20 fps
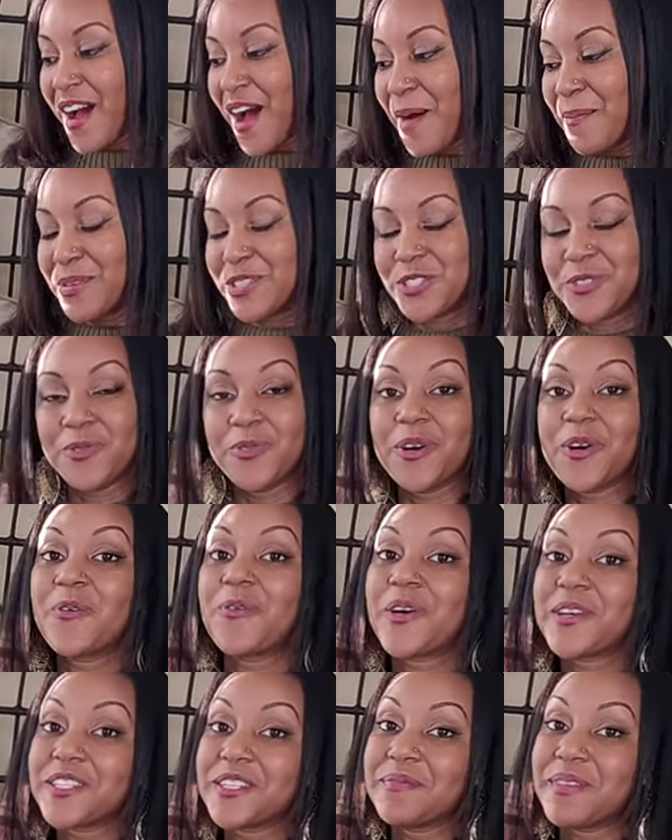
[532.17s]
um, but you
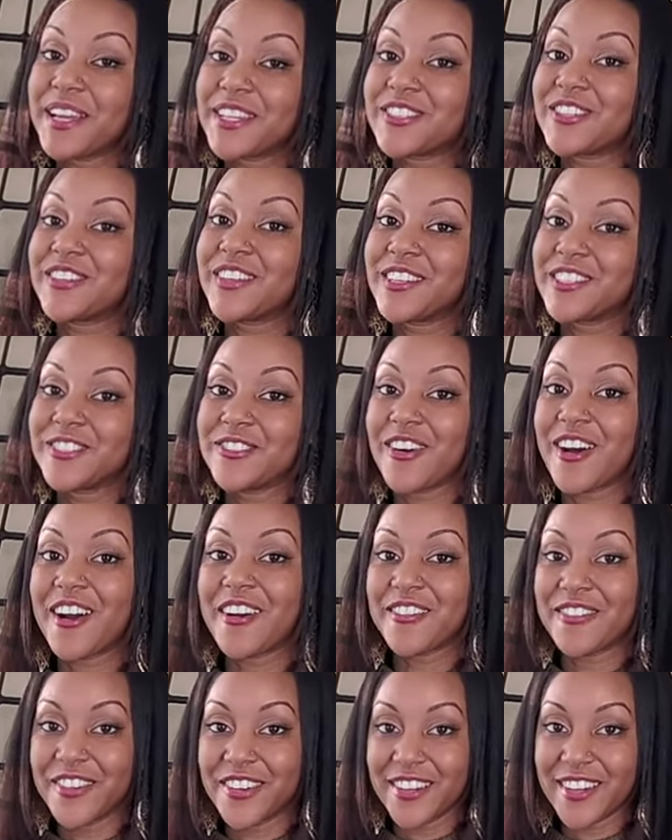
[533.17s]
will want to make sure that you
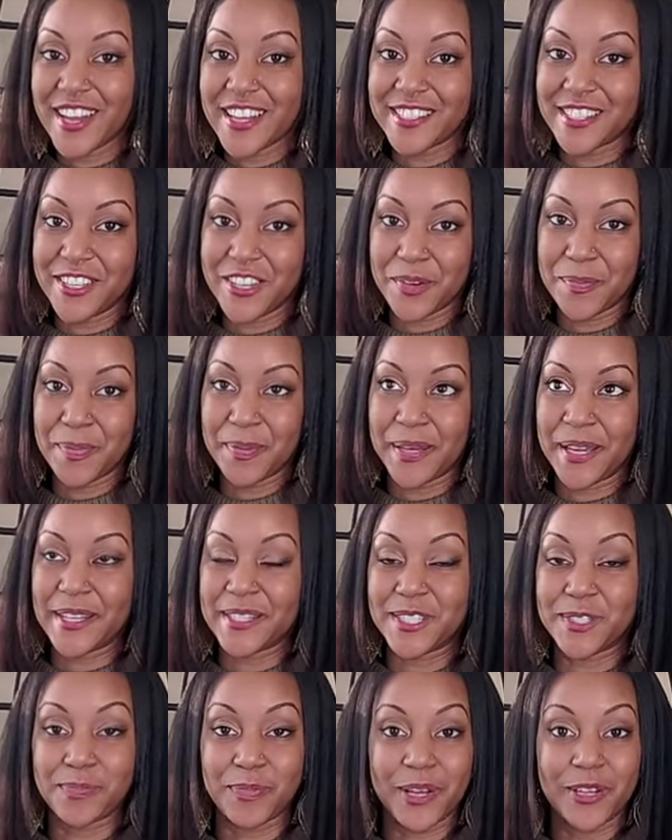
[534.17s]
are fertilizing your
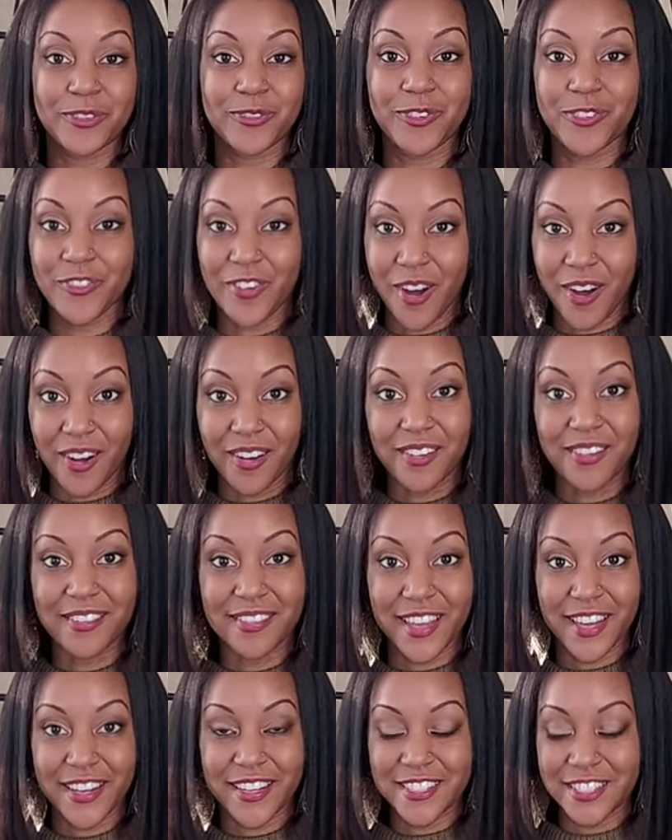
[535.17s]
plants spring through
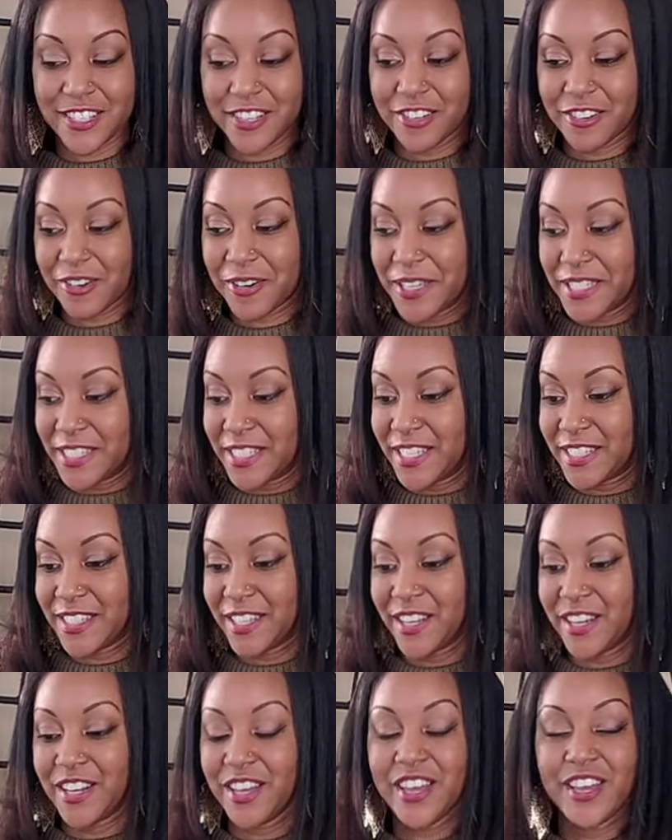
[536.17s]
fall. That is their growing
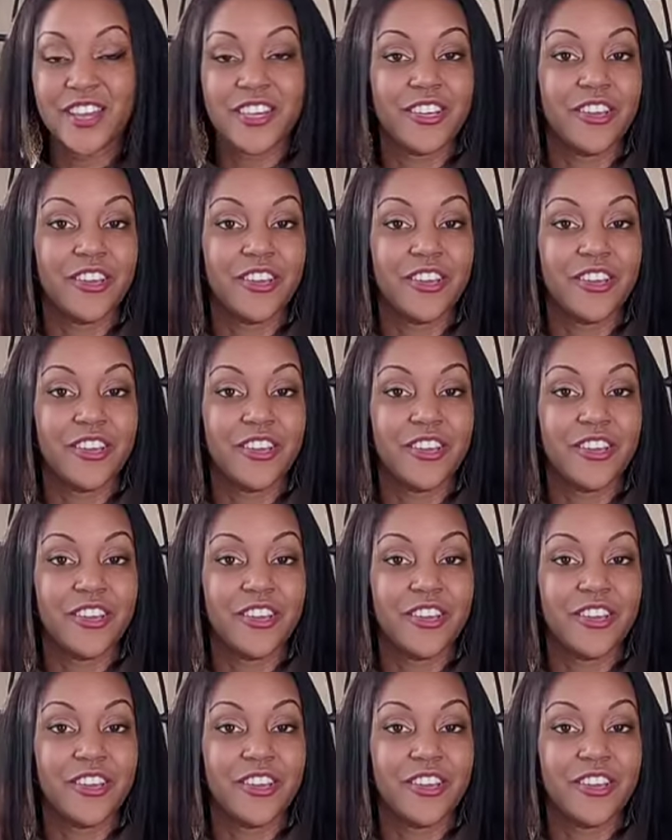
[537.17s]
season.